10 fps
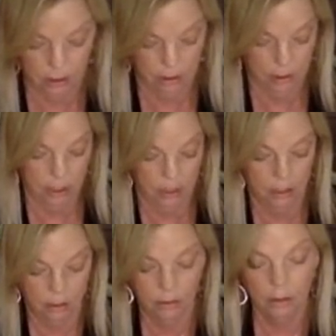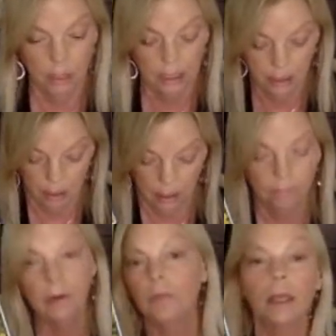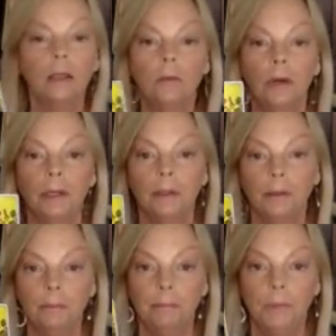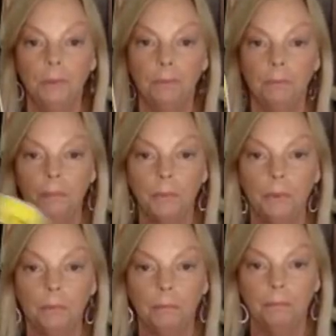They're saying, no, you're not getting everything you want. Nope, nope, nope.